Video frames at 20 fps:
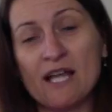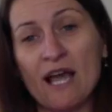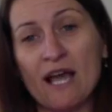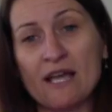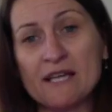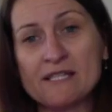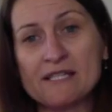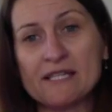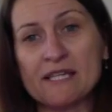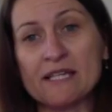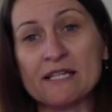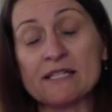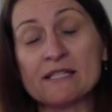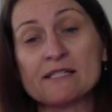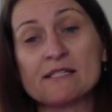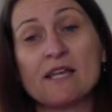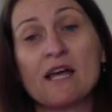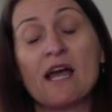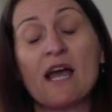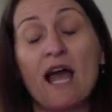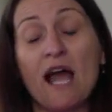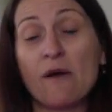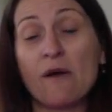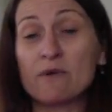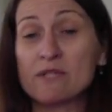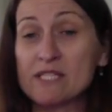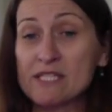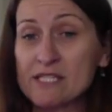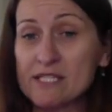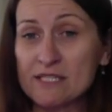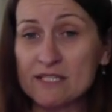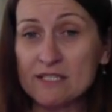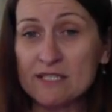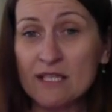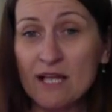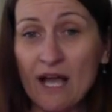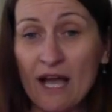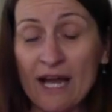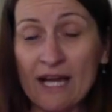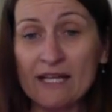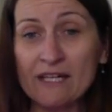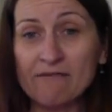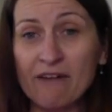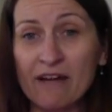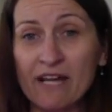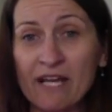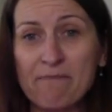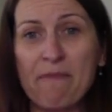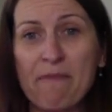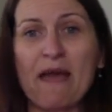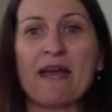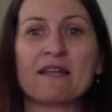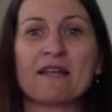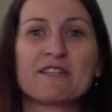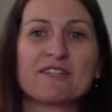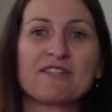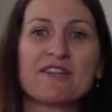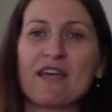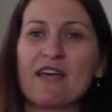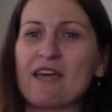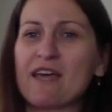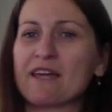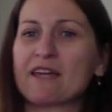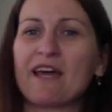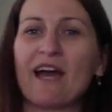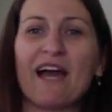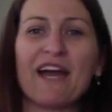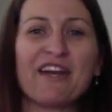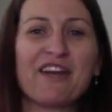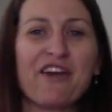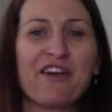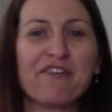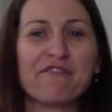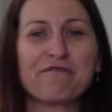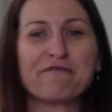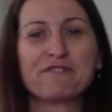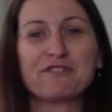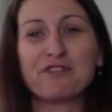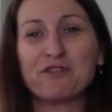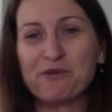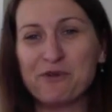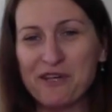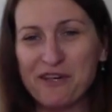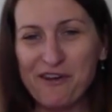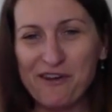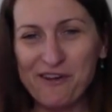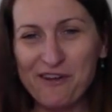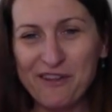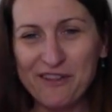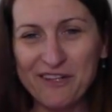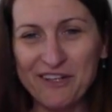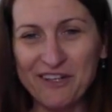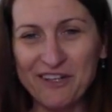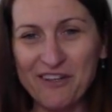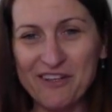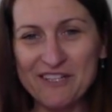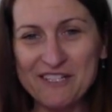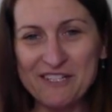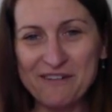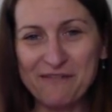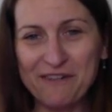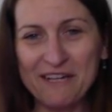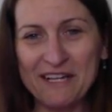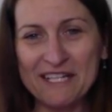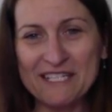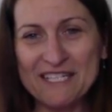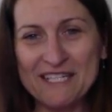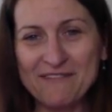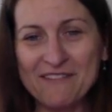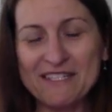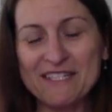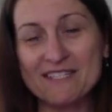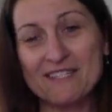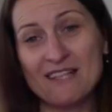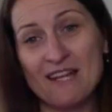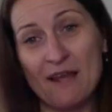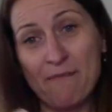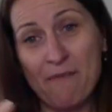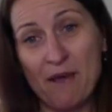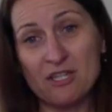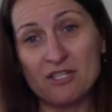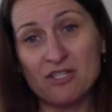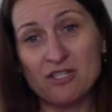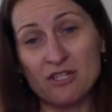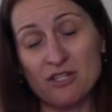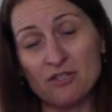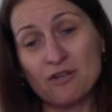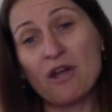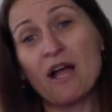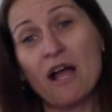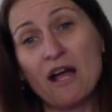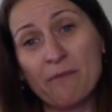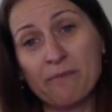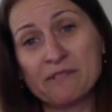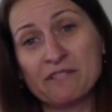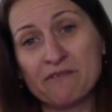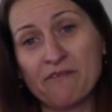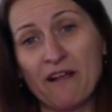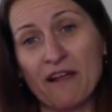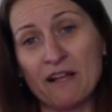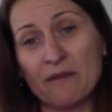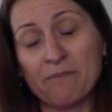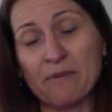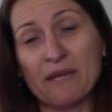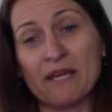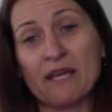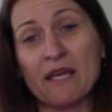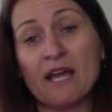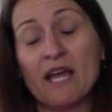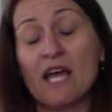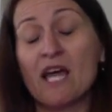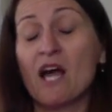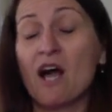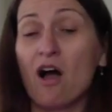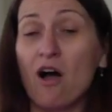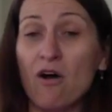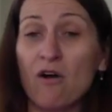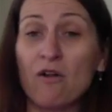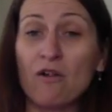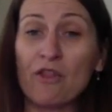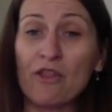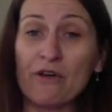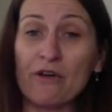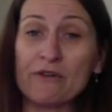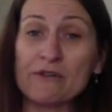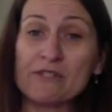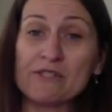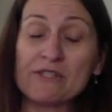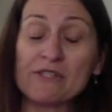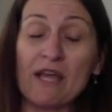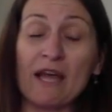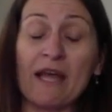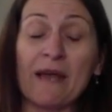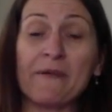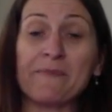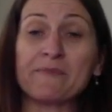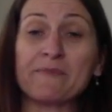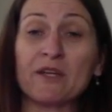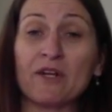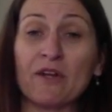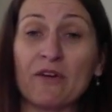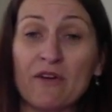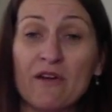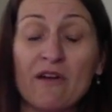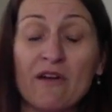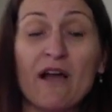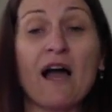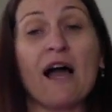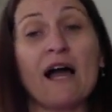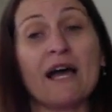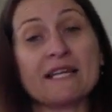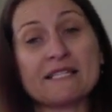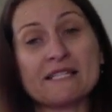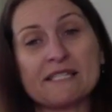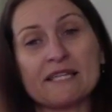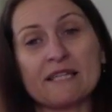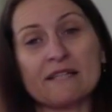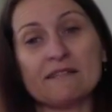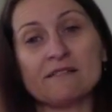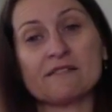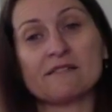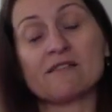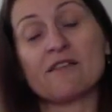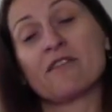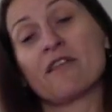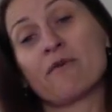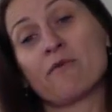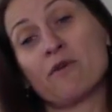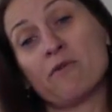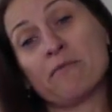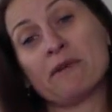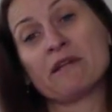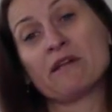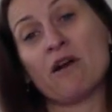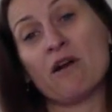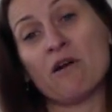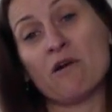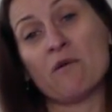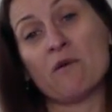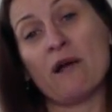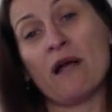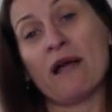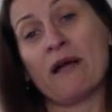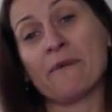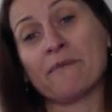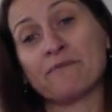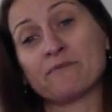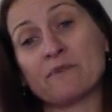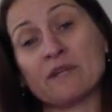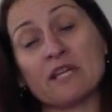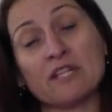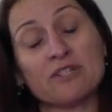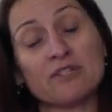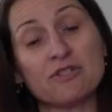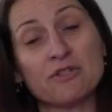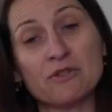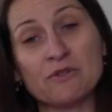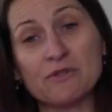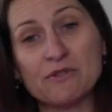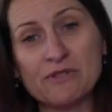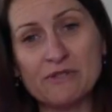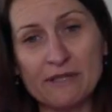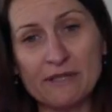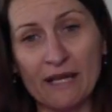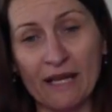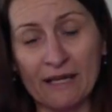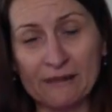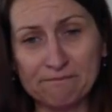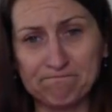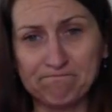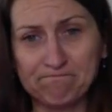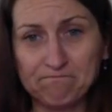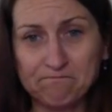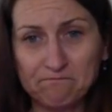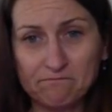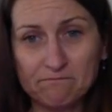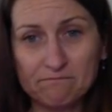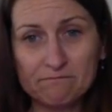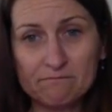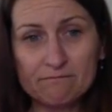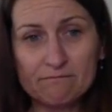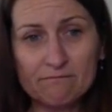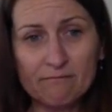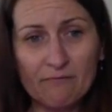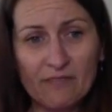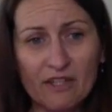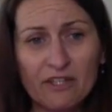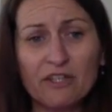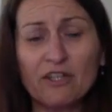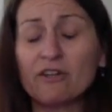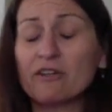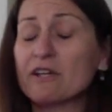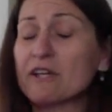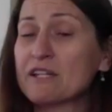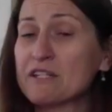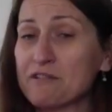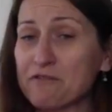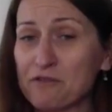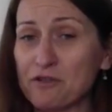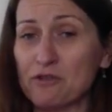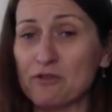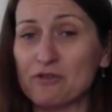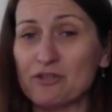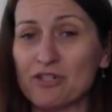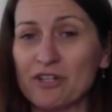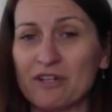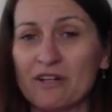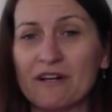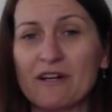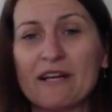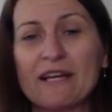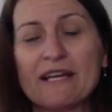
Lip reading: eye skills, I would still highly recommend kind of doing all, the different activities that I mentioned to help developing all those, eye skills, so there will be no issues, in the future.